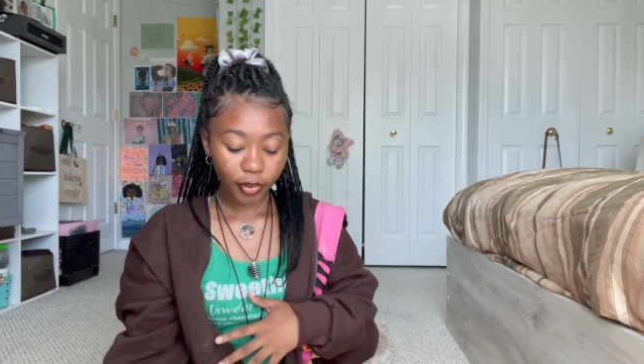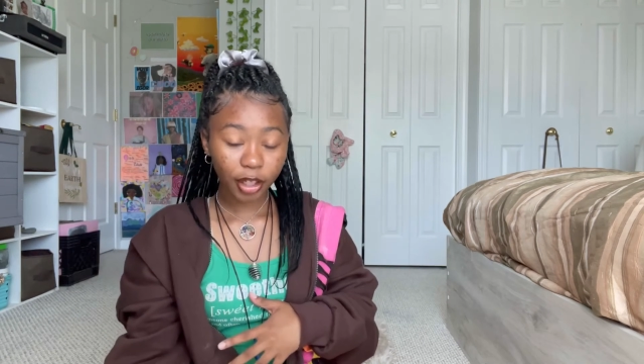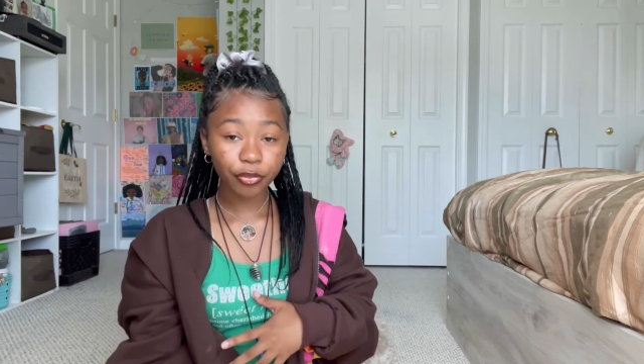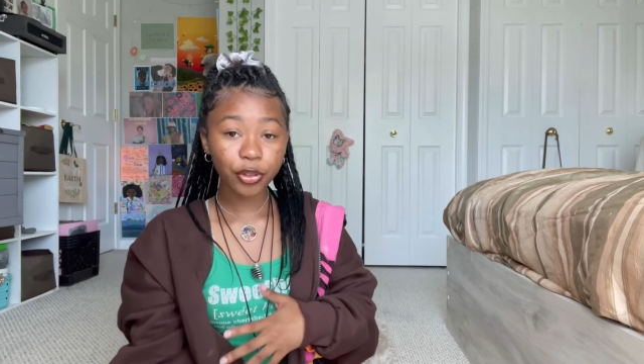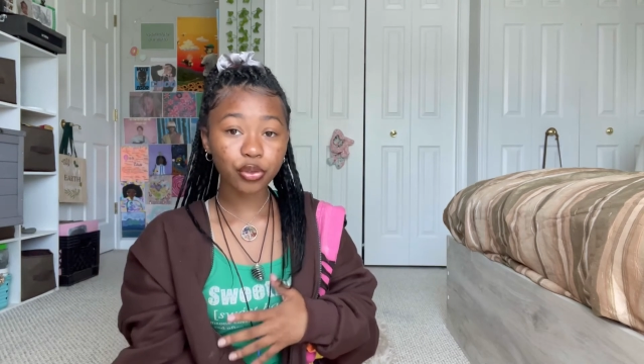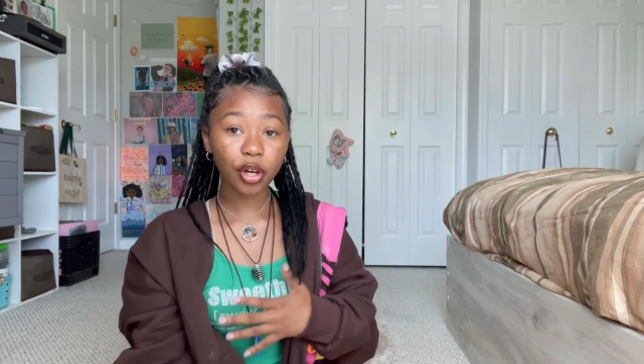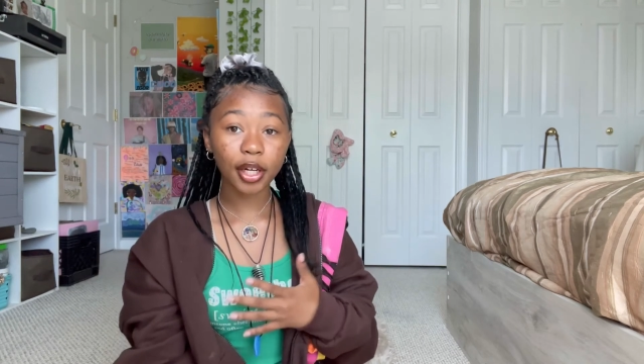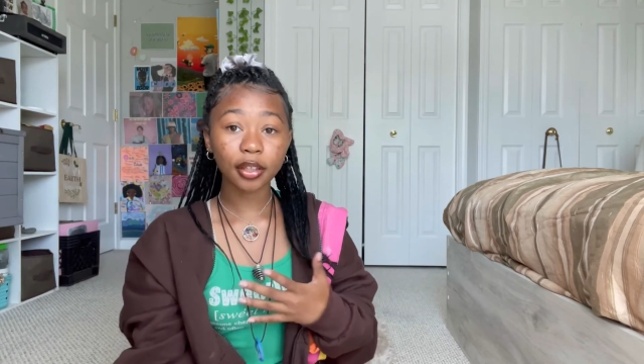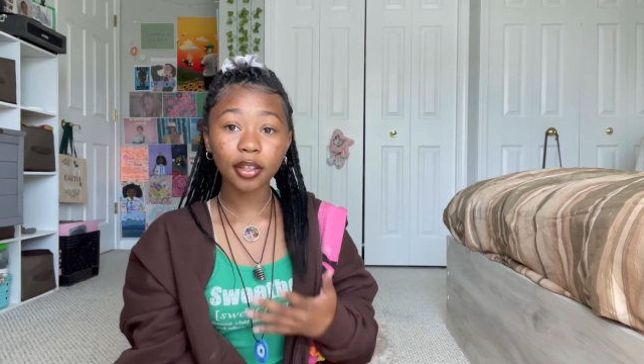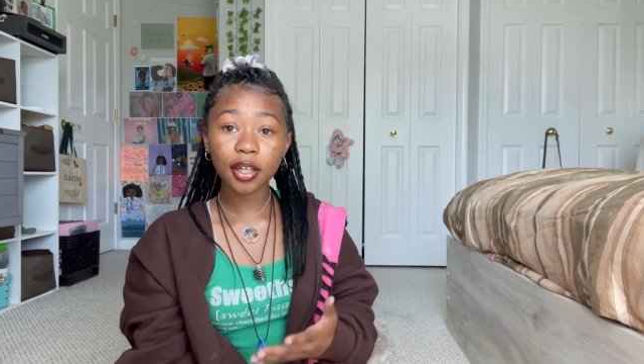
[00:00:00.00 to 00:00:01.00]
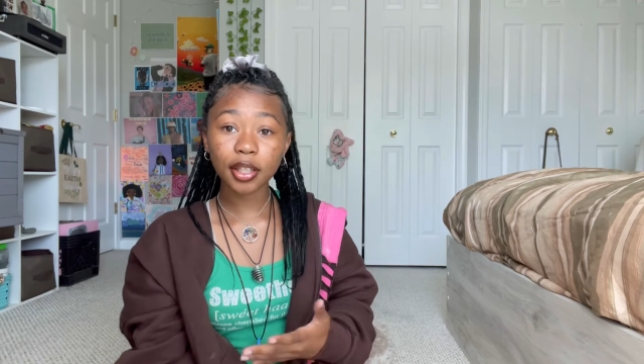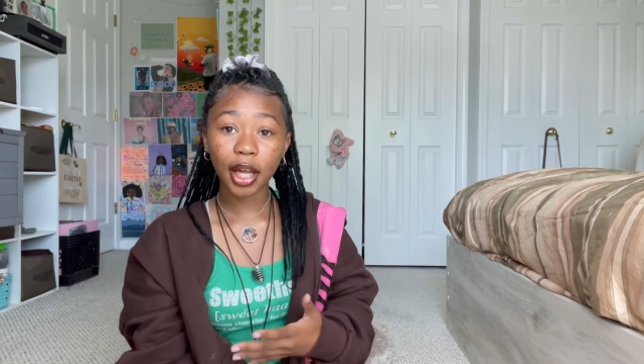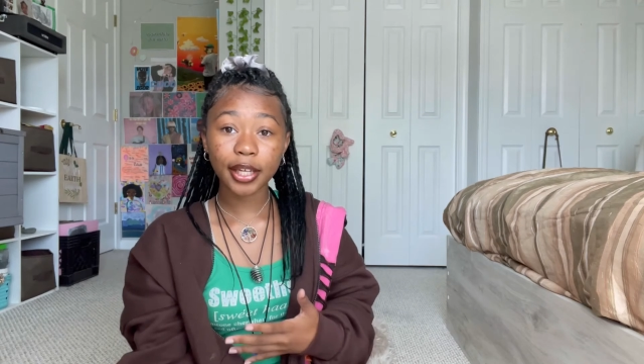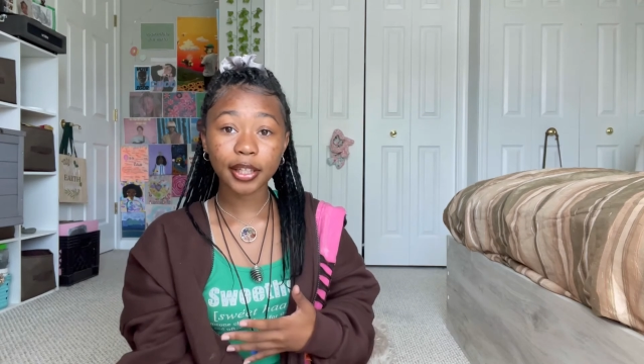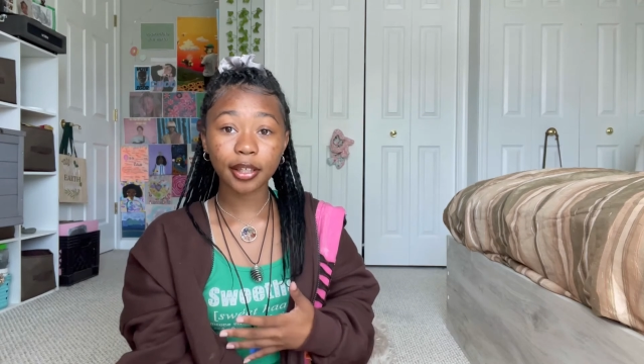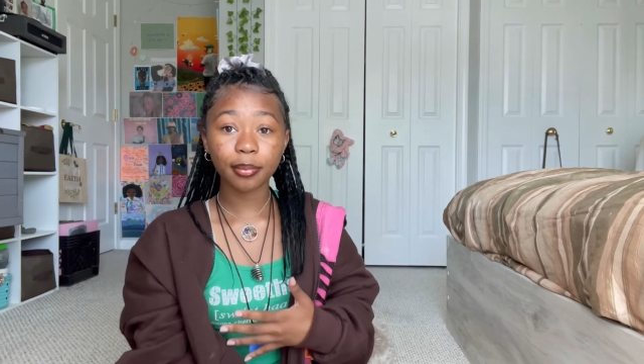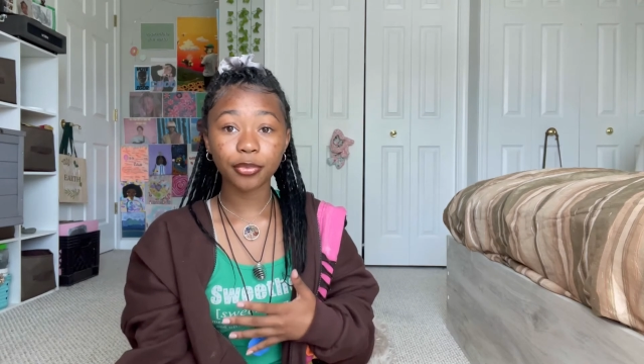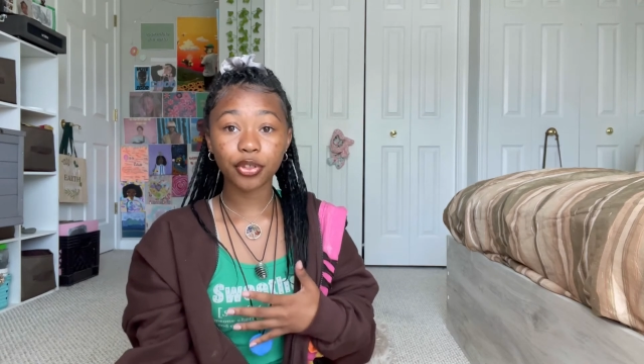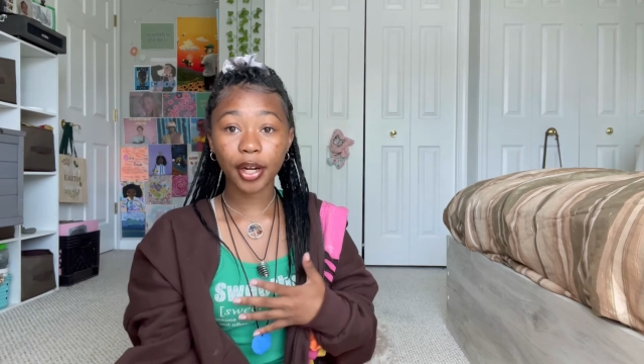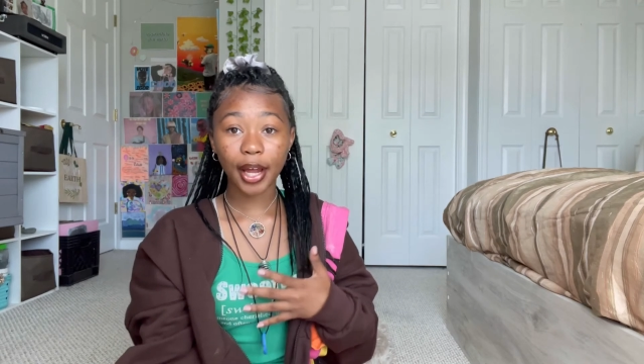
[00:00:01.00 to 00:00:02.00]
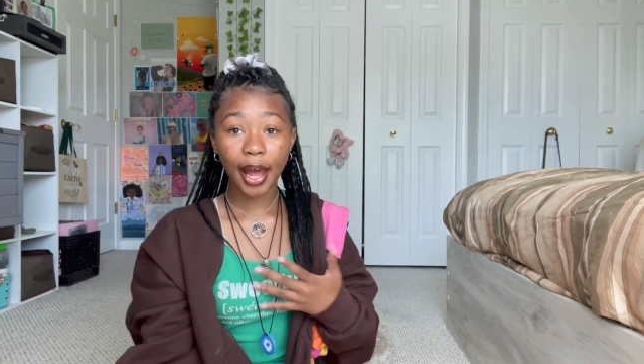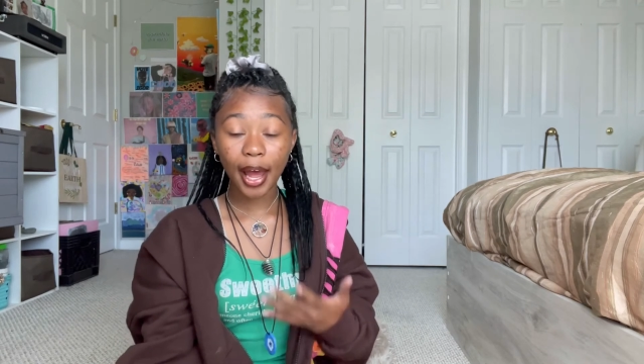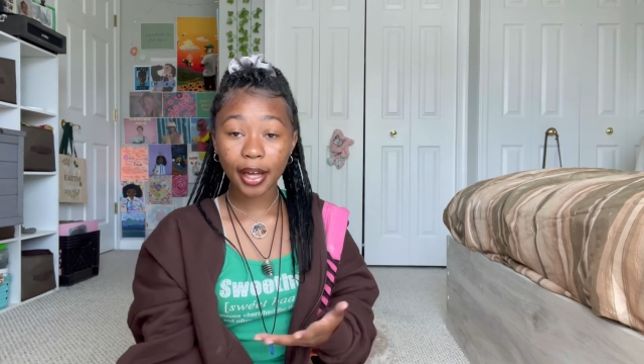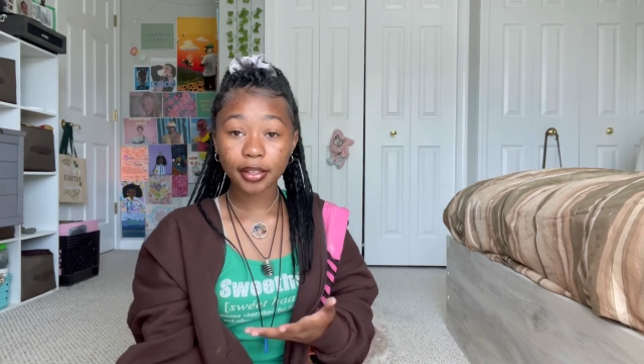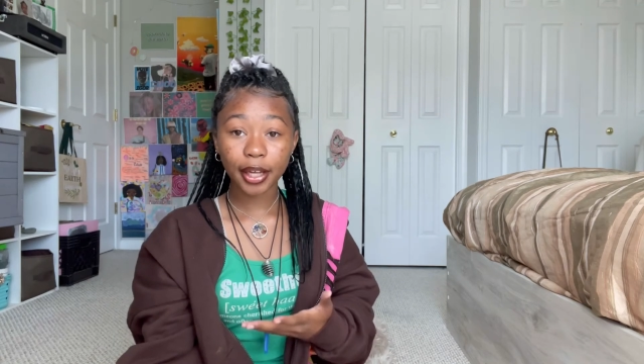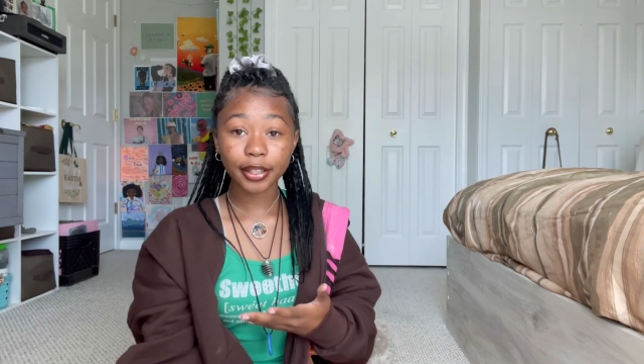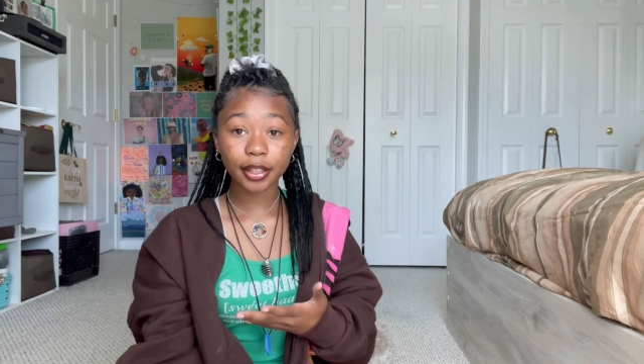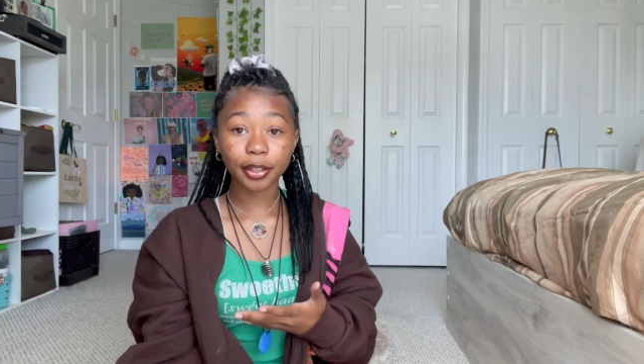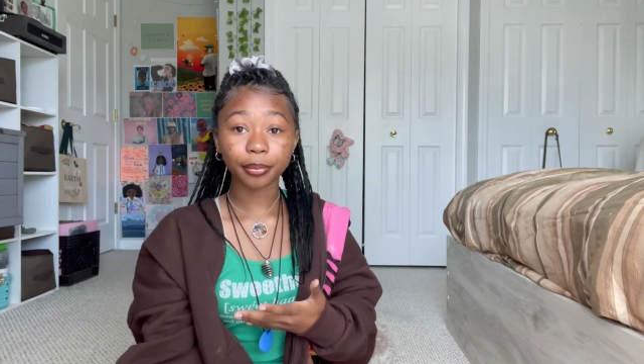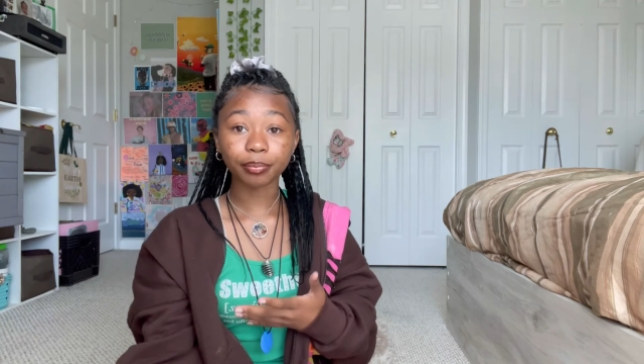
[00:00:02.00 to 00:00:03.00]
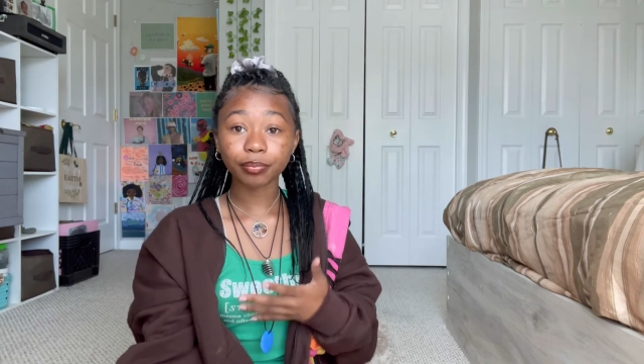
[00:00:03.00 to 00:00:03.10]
if you try to look like them, you try to act like them,